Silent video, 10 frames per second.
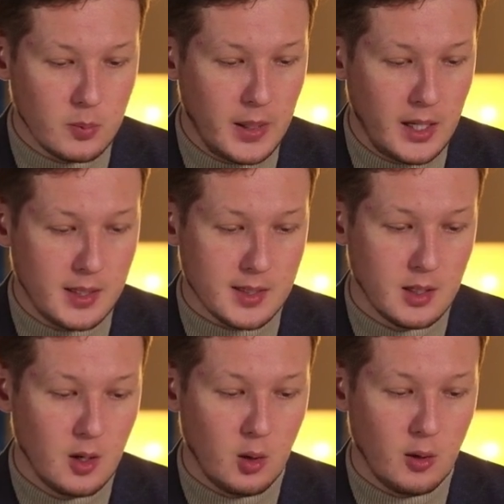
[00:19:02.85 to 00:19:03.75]
code
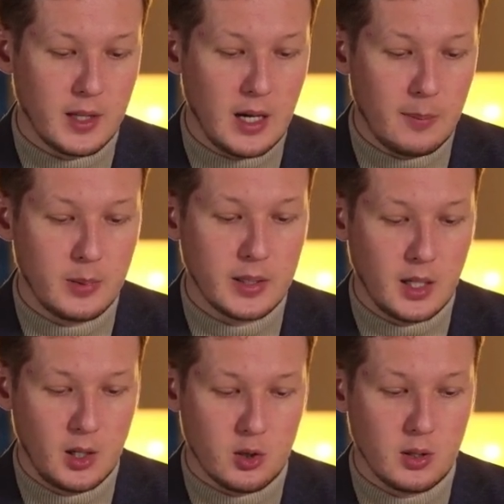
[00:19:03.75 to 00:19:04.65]
base of the
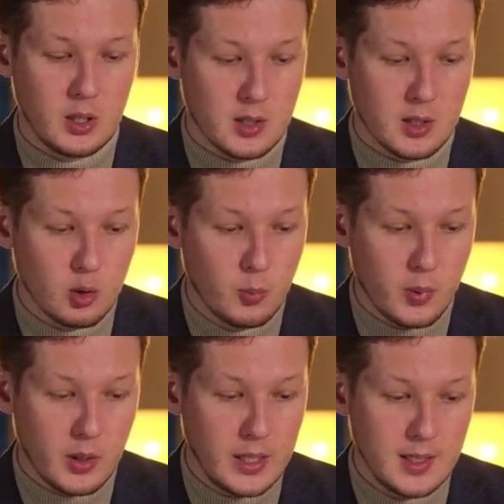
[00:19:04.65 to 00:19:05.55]
application is
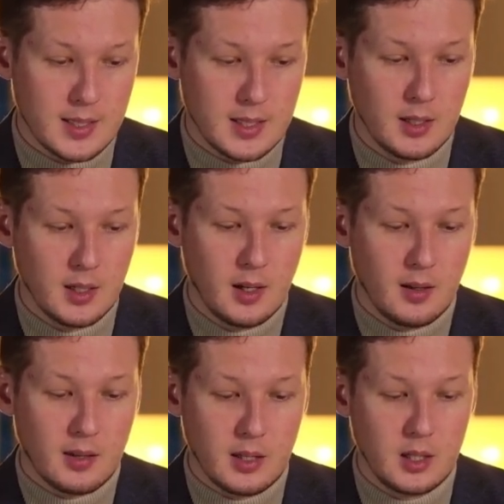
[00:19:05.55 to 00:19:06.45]
super easy
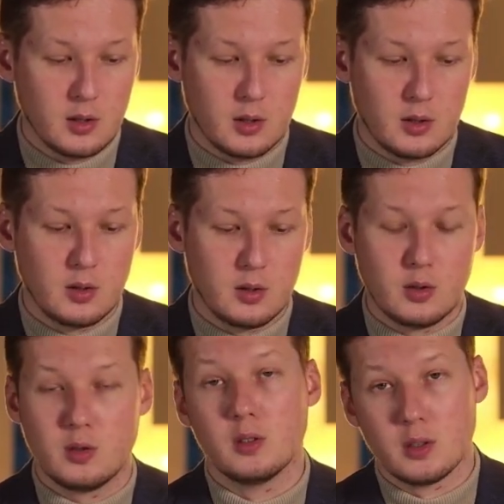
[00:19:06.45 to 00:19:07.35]
thing
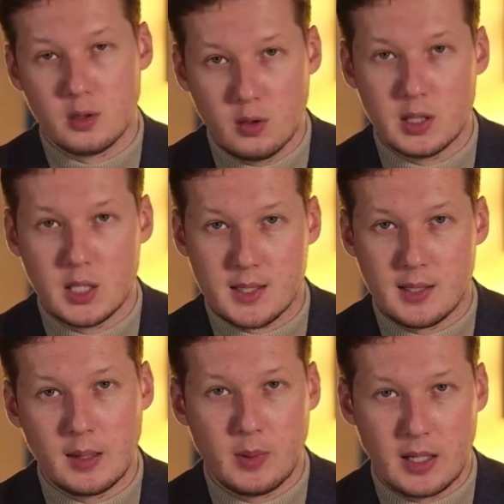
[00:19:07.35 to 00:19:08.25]
to
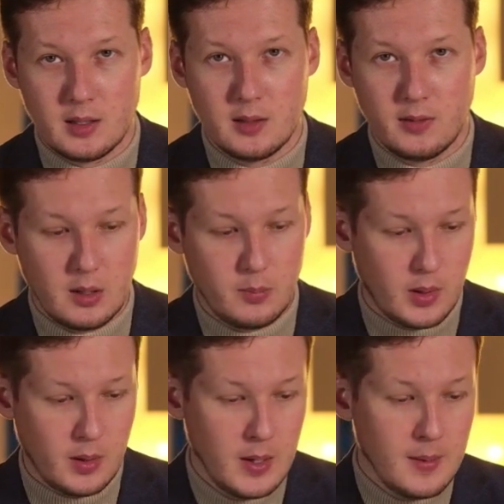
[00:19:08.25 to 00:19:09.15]
understand by the
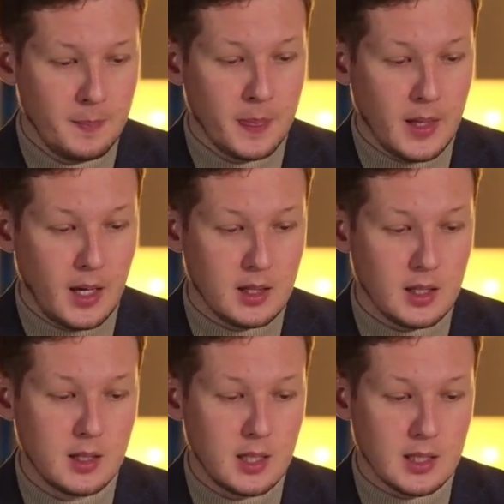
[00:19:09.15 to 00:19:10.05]
developer.
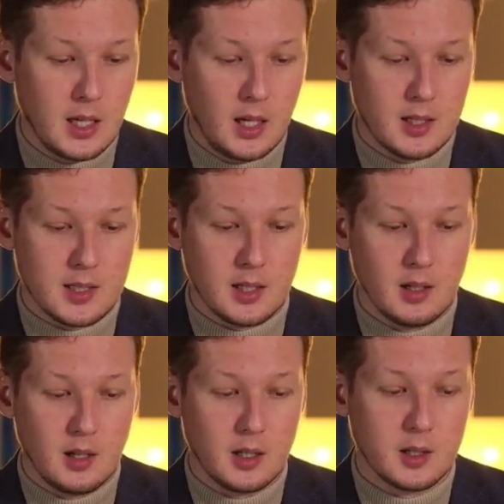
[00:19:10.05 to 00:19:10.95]
And in that case,
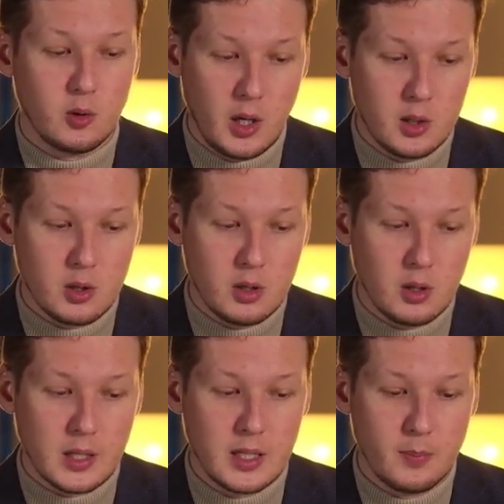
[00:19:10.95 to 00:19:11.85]
QA
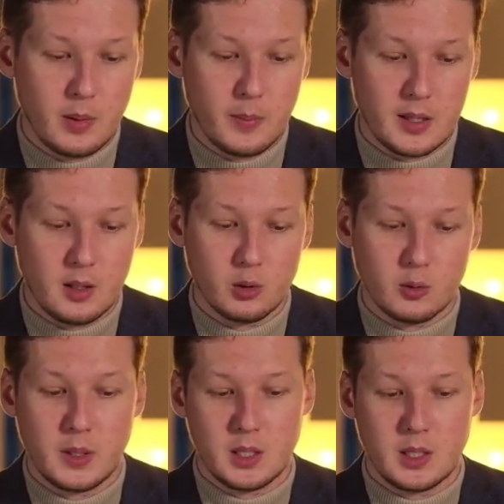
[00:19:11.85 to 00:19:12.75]
engineer can implement the
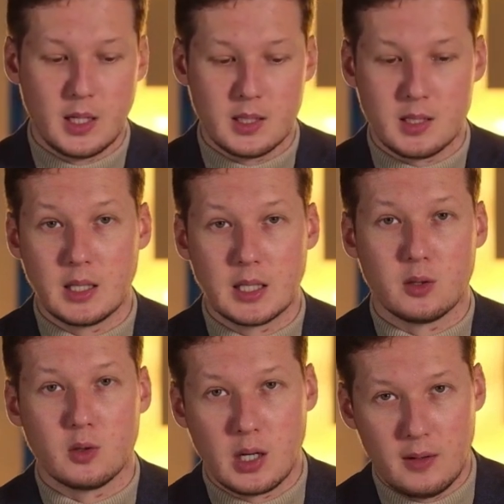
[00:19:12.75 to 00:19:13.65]
automated test
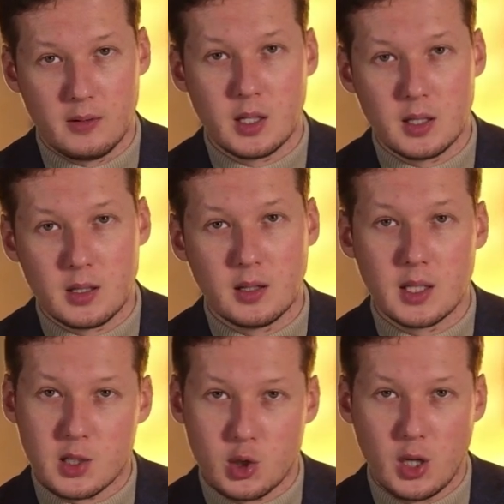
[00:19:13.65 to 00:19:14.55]
to cover
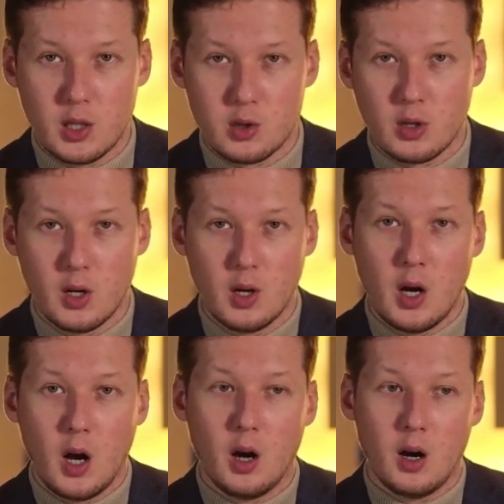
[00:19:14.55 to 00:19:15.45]
this change,
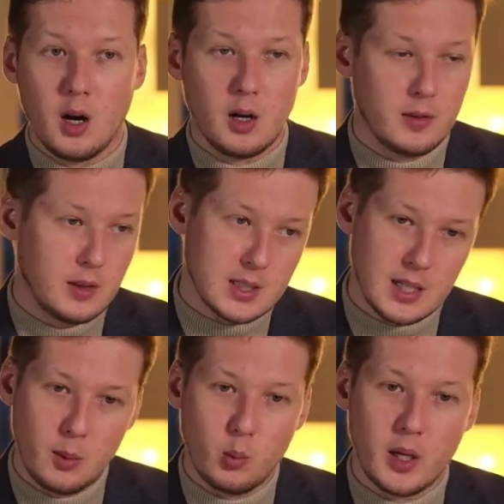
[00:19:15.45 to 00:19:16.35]
the
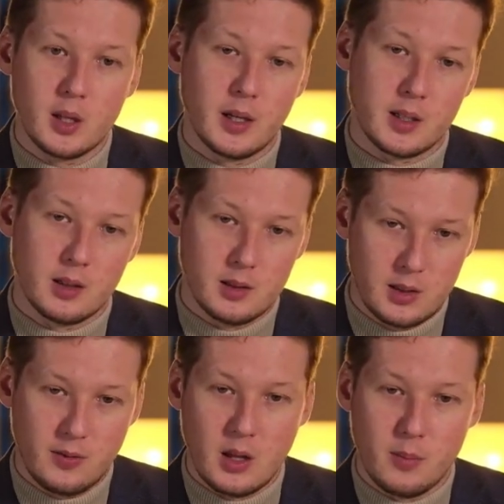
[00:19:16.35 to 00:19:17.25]
same way like
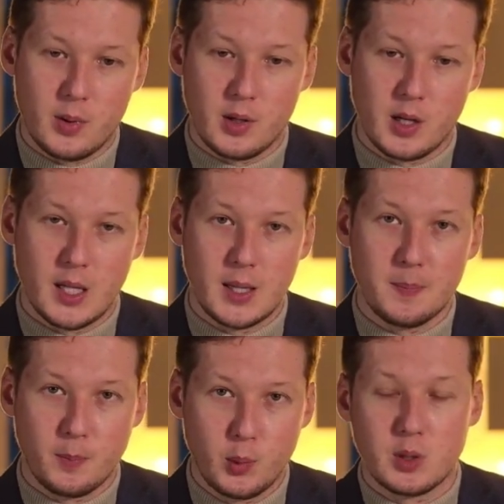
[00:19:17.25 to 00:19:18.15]
developer
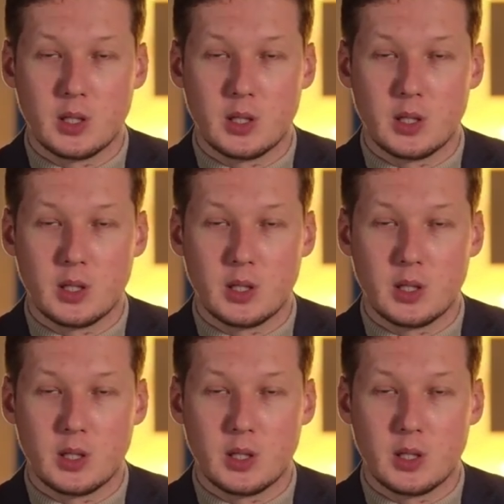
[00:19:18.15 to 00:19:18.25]
can